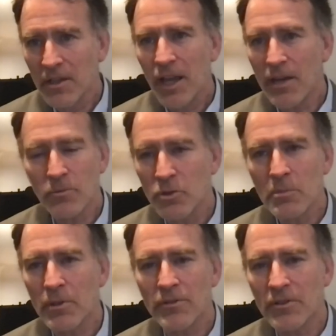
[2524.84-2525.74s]
and
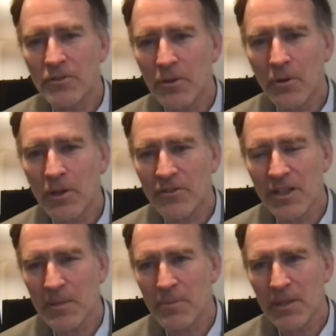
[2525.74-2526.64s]
rumors and stories
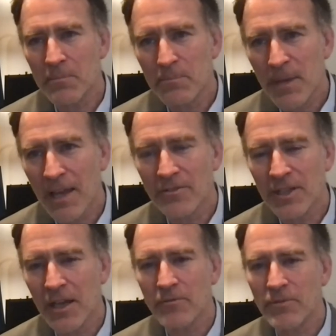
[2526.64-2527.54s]
that had been passed
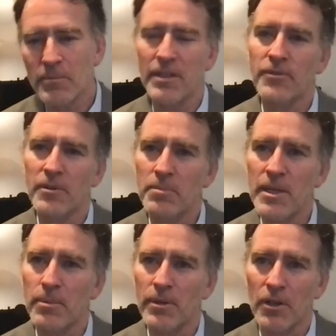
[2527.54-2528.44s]
down from different
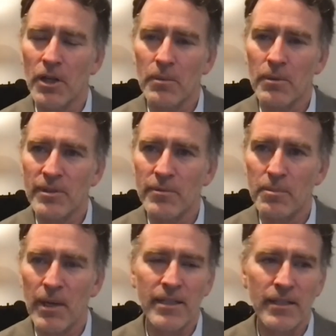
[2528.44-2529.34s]
people, along with some
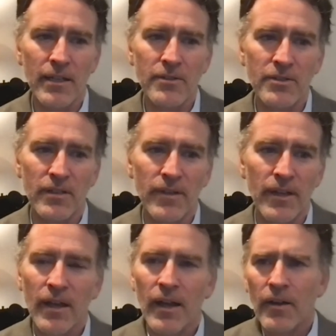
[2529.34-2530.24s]
speculation.
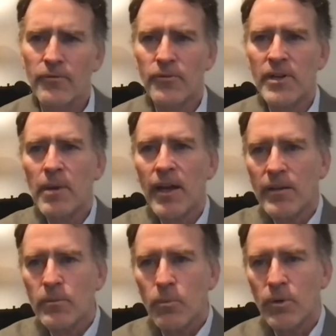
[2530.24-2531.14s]

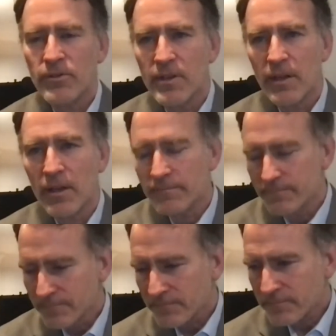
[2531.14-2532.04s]
Fremont was the
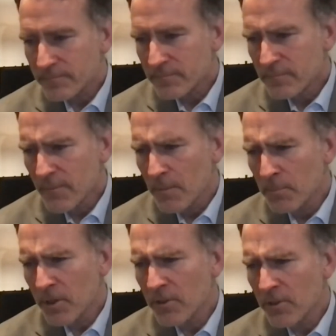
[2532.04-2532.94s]

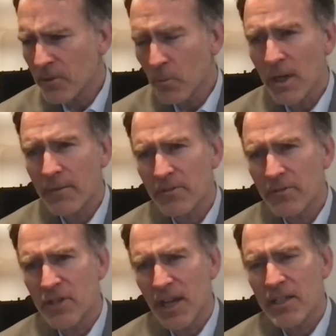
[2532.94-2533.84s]
person, one of his
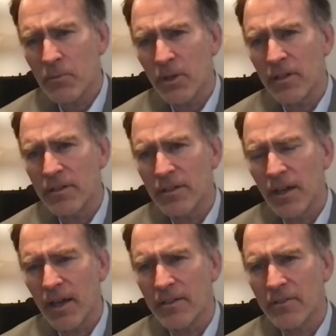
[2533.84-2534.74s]
genuine
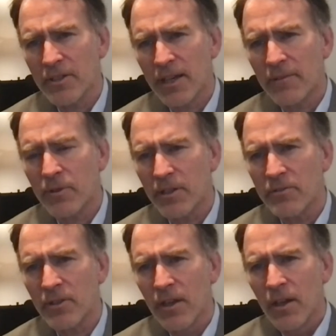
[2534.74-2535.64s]
uh, discoveries